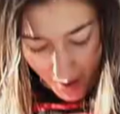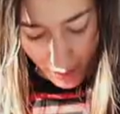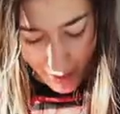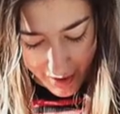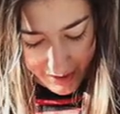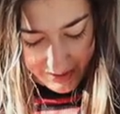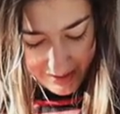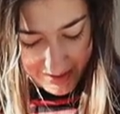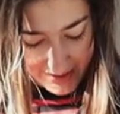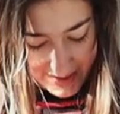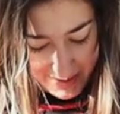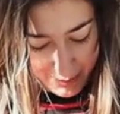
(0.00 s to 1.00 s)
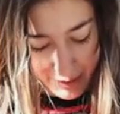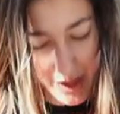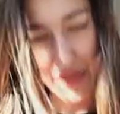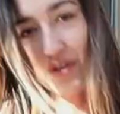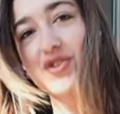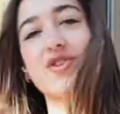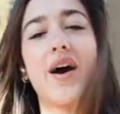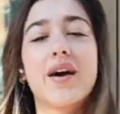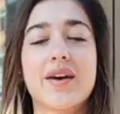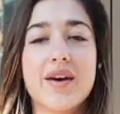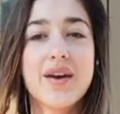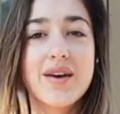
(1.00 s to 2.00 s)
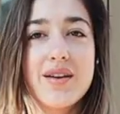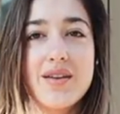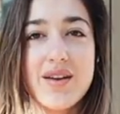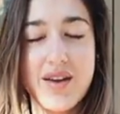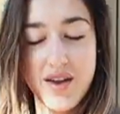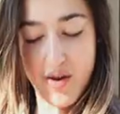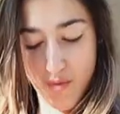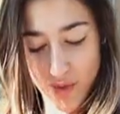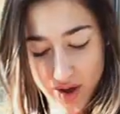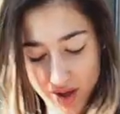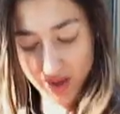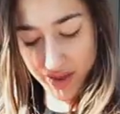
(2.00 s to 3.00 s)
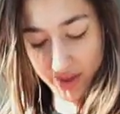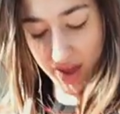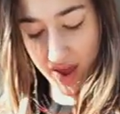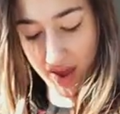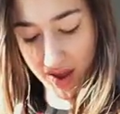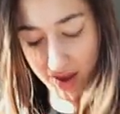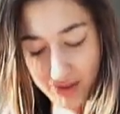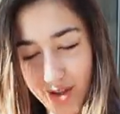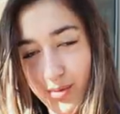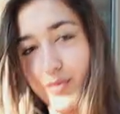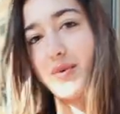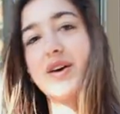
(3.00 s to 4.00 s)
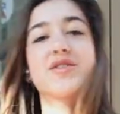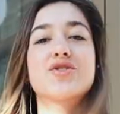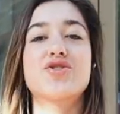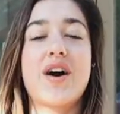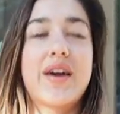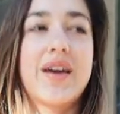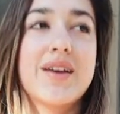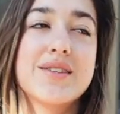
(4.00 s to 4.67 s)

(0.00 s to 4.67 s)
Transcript: I'm wearing this leather jacket with a, a double-breasted jacket